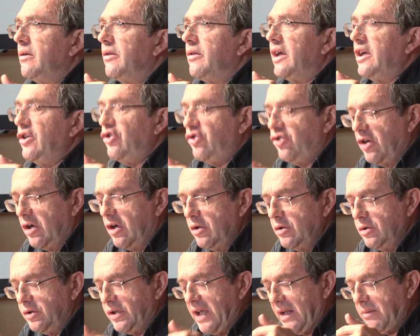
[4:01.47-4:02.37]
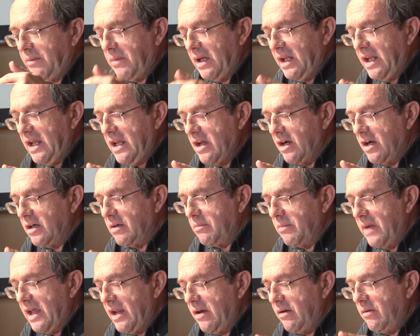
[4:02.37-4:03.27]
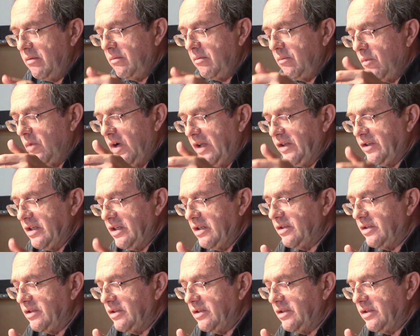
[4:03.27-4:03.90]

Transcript: They showed that many young men went